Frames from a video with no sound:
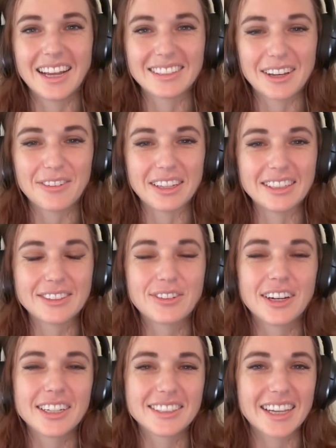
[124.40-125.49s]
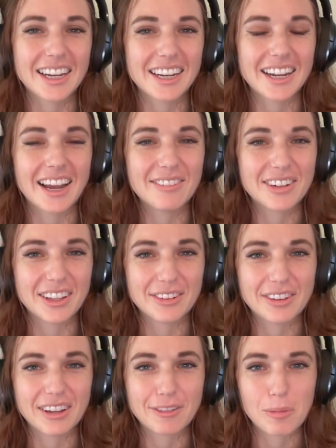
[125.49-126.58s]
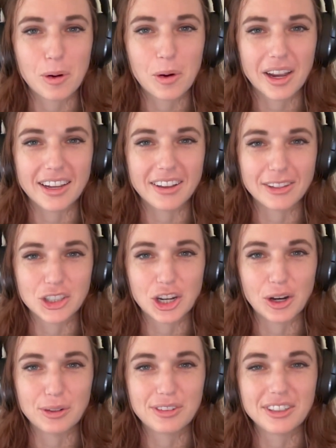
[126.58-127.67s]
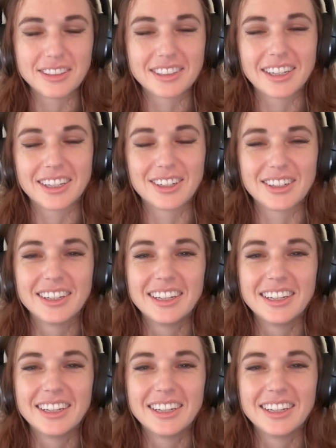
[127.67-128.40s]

definitely. It's very exciting to have another vet from Hawaii on the show. It feels like you're